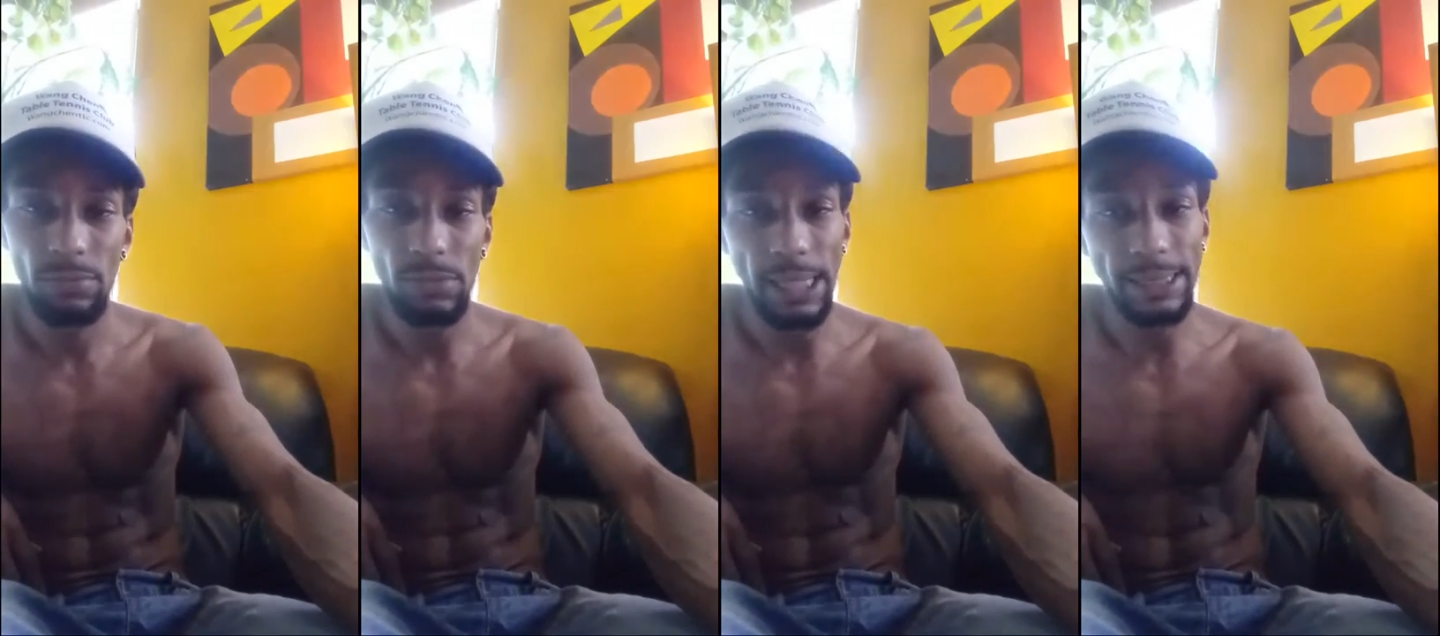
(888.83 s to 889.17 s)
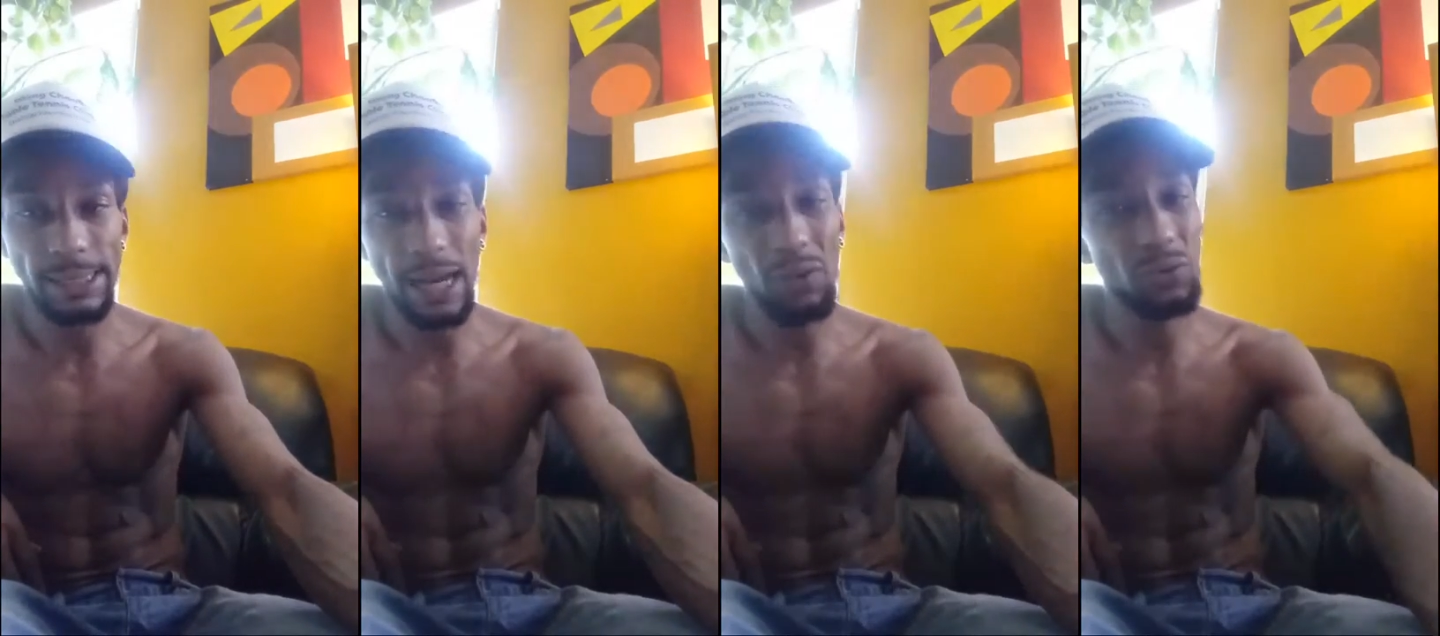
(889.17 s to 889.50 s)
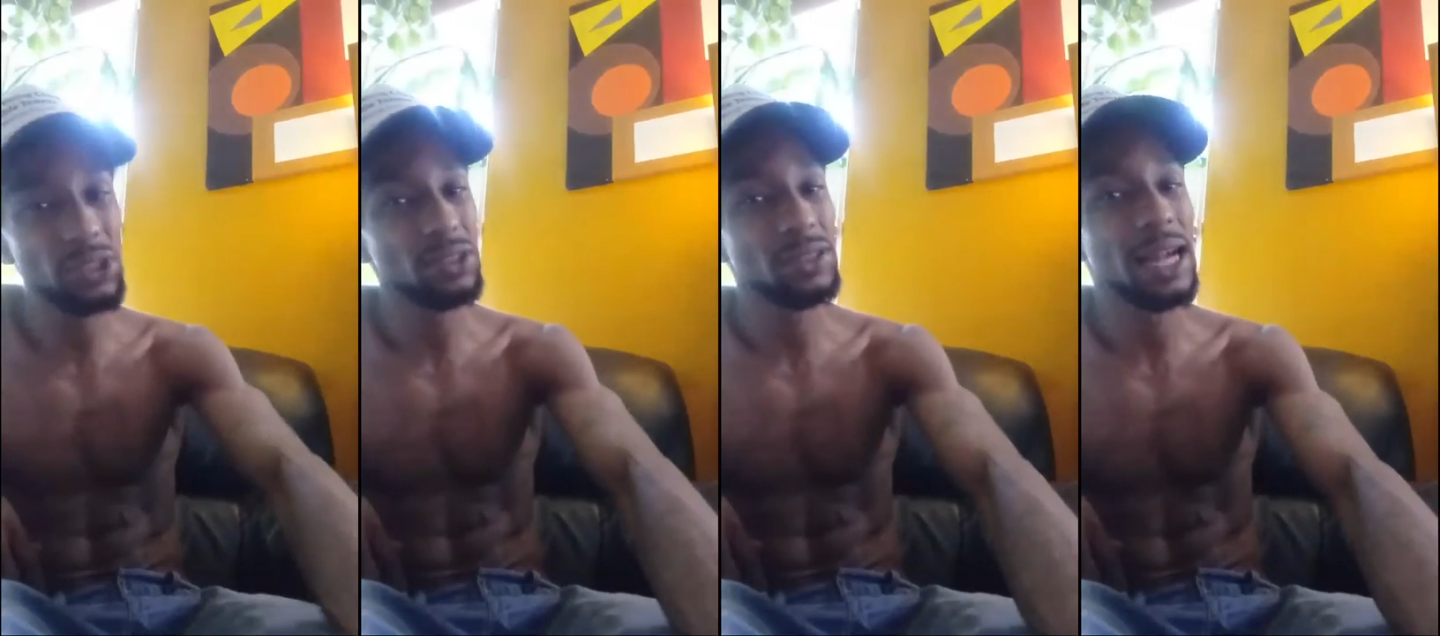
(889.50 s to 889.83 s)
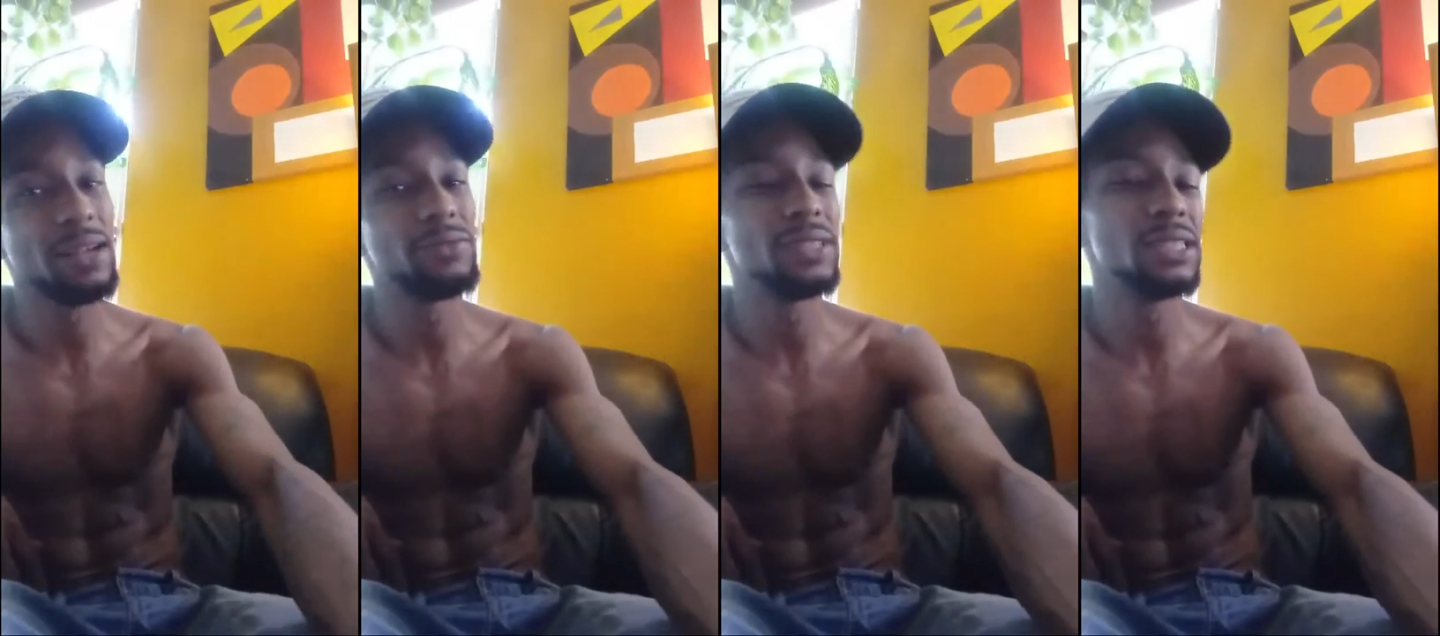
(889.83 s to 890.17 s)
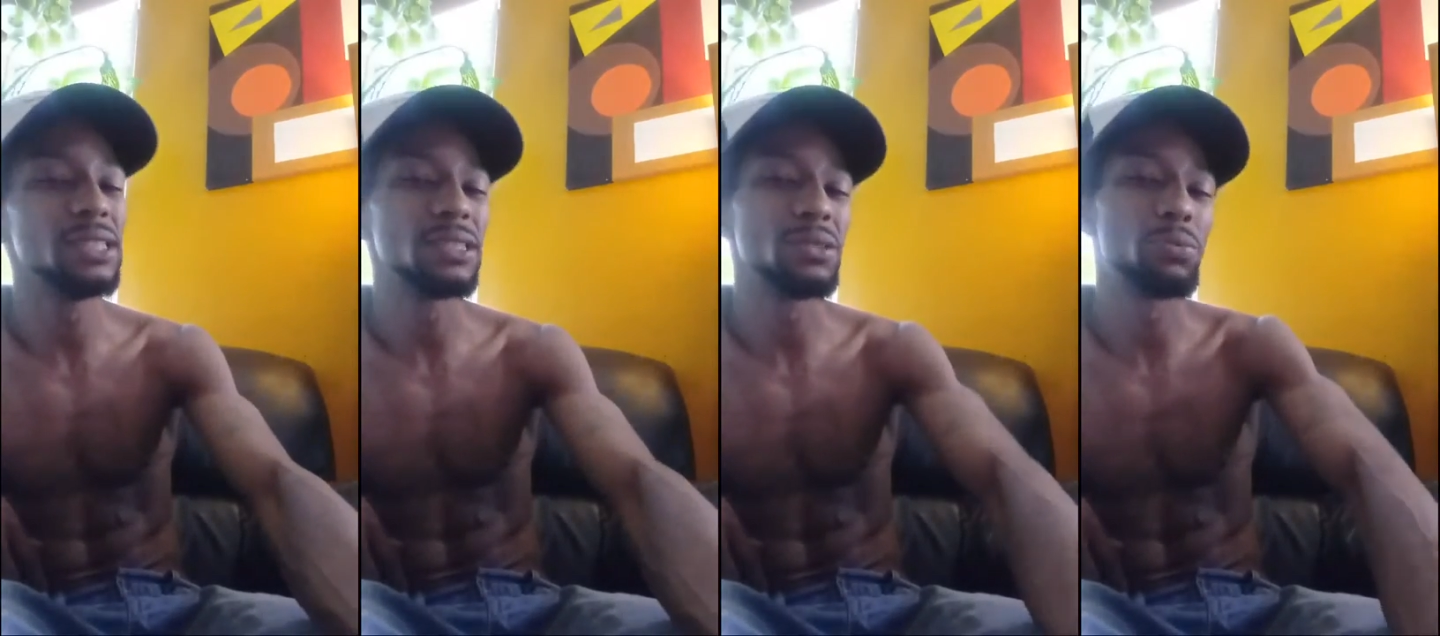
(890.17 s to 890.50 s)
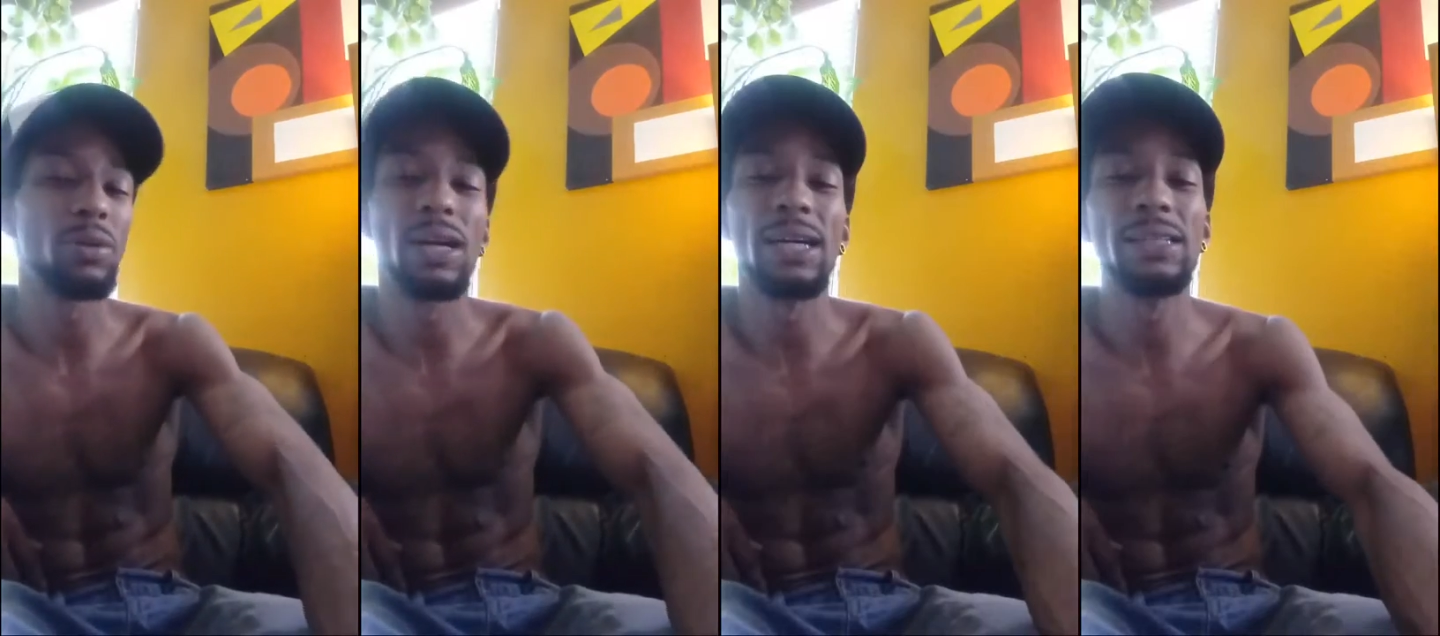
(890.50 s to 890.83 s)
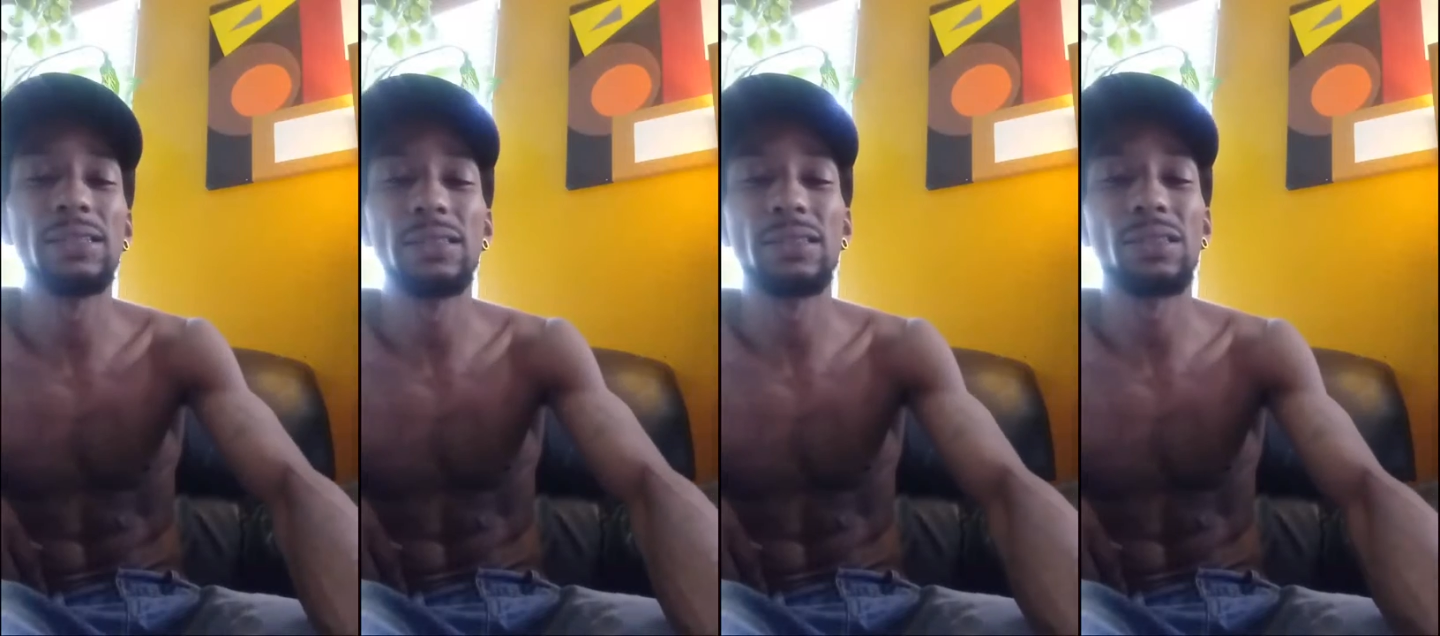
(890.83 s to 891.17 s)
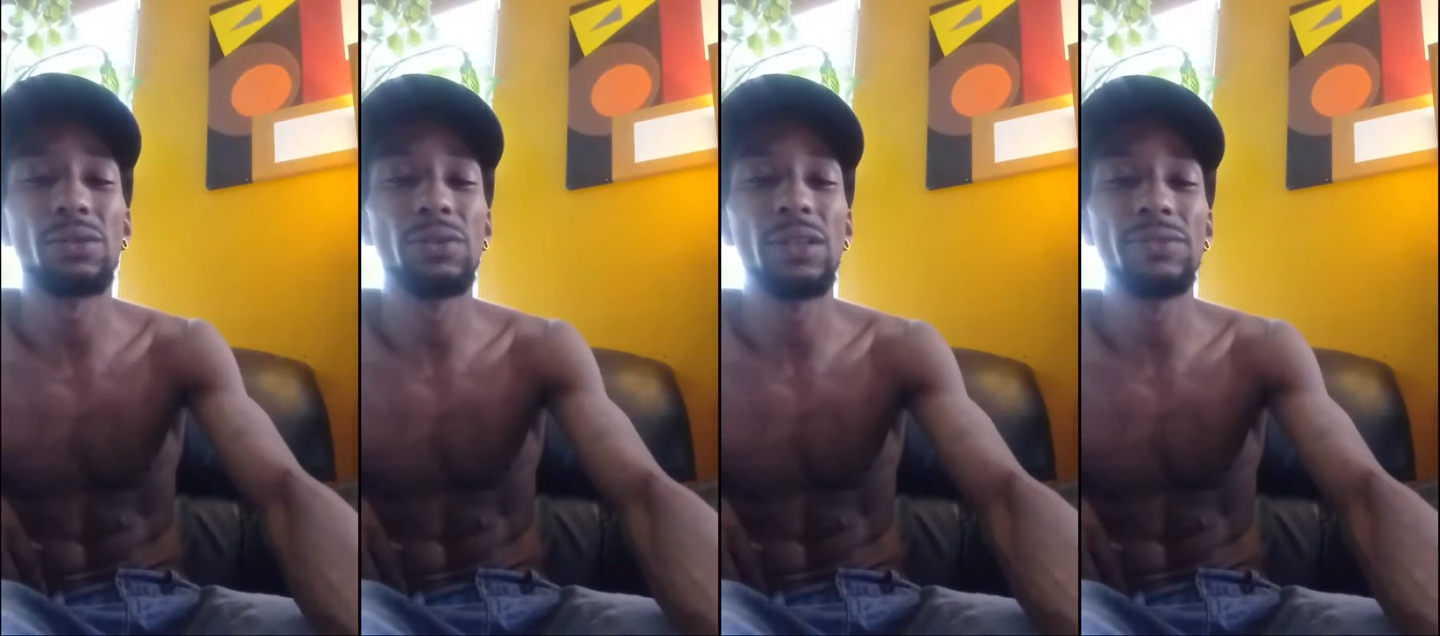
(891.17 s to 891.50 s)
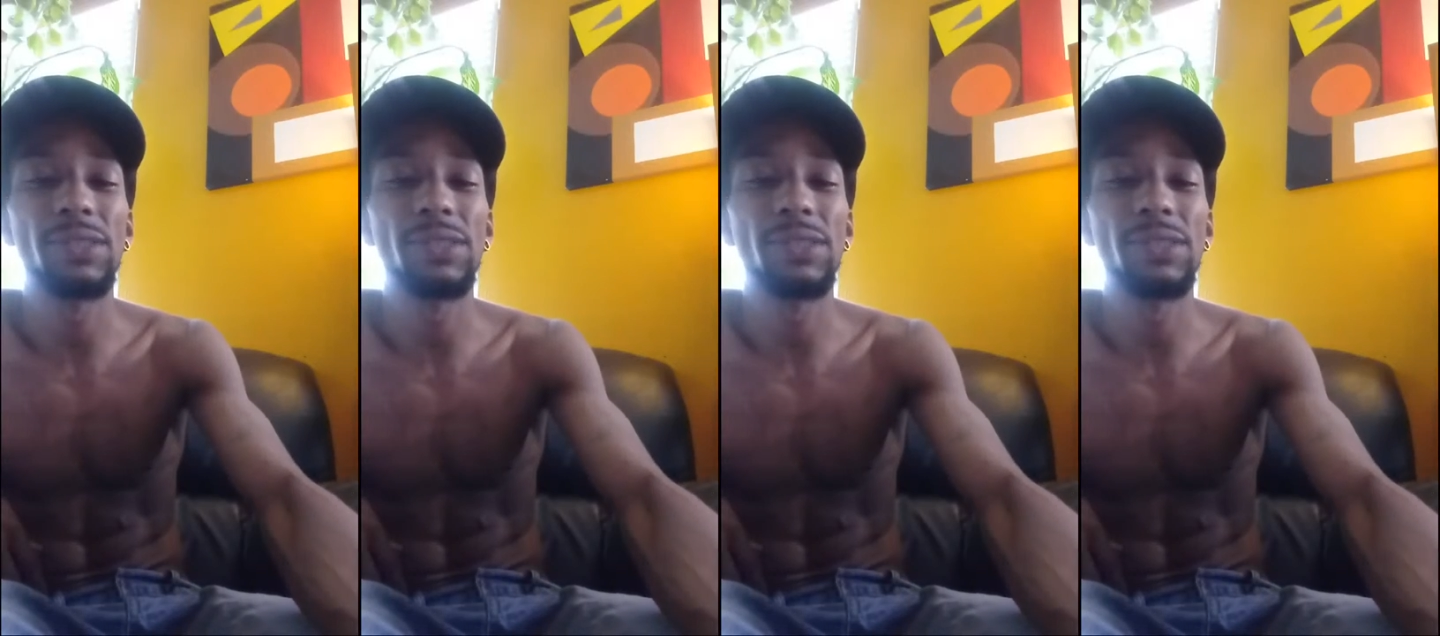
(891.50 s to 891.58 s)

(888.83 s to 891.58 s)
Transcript: Is that what your life is? Your pride is your